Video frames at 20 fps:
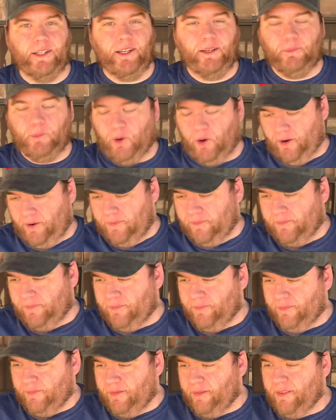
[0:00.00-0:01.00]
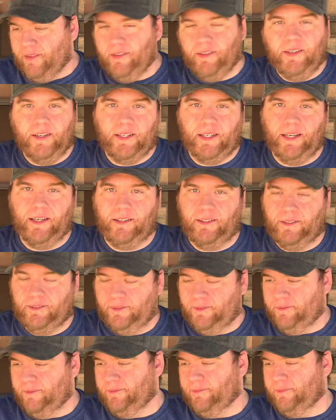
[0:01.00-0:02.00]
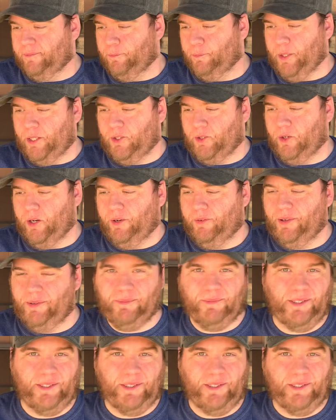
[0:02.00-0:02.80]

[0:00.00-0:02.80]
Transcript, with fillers: him or getting picture of him